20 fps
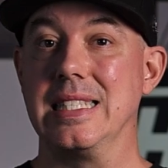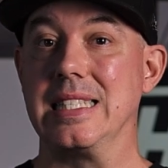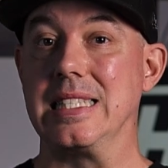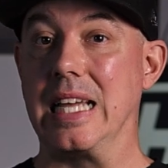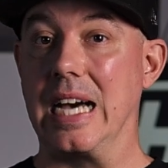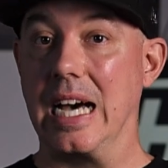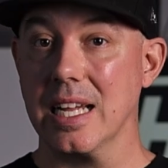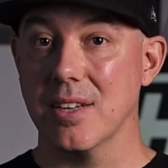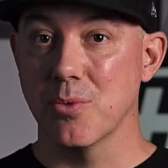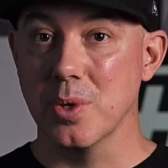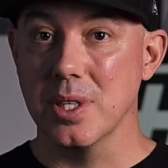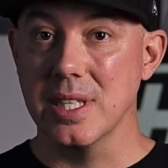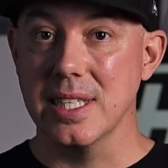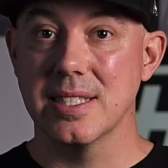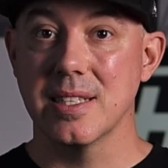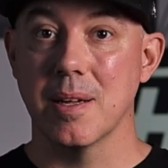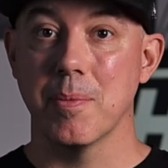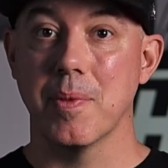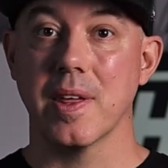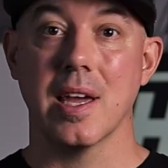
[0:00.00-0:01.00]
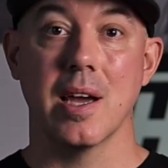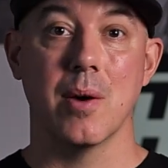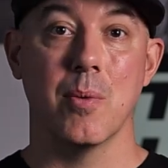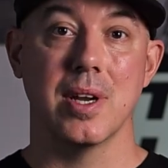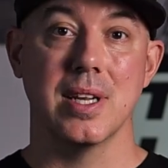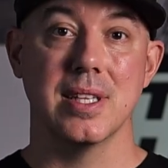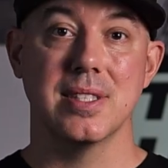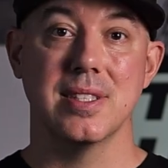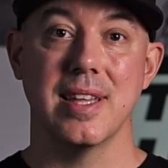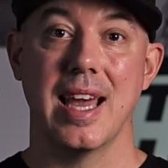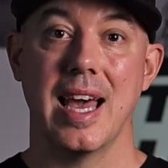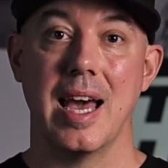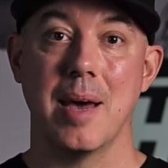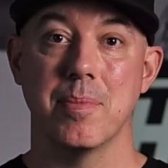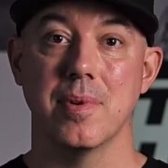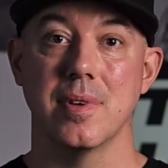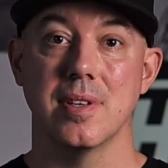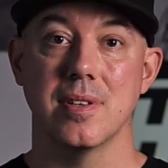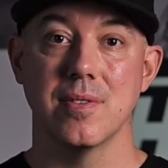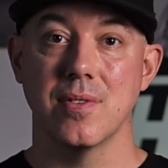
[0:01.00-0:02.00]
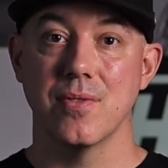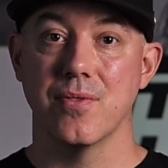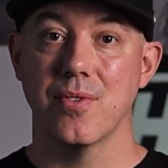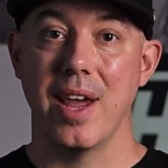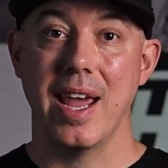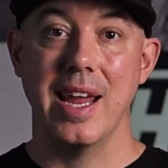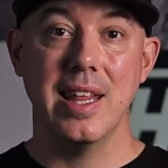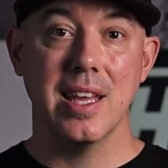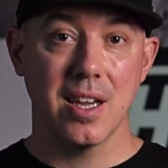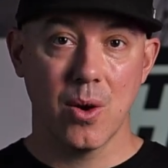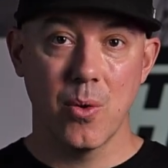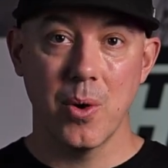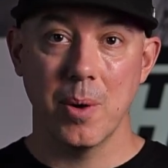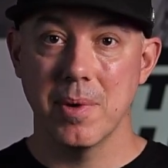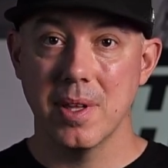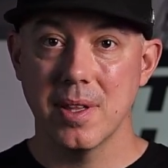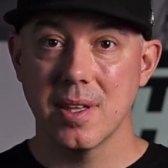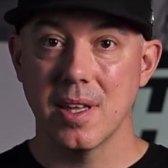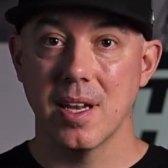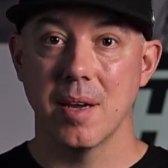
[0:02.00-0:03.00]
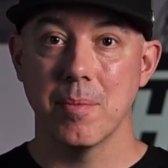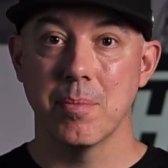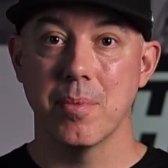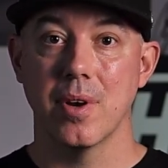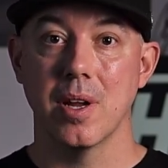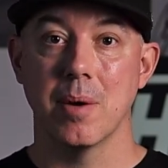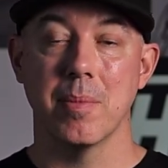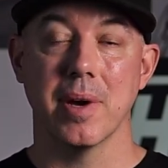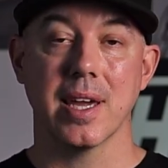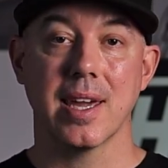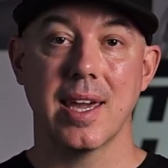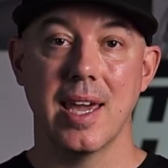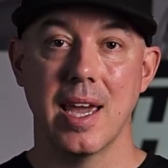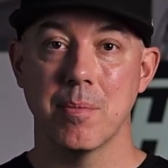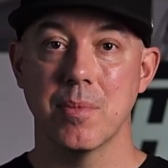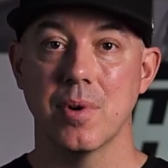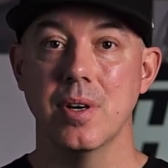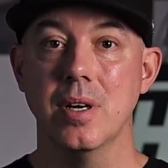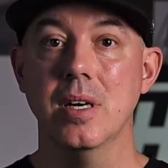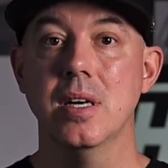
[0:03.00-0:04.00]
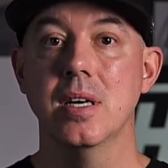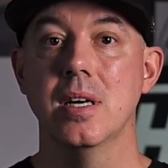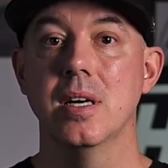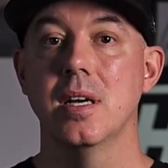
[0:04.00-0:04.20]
Not really something I want to see happen for any equipment that I put on my camera.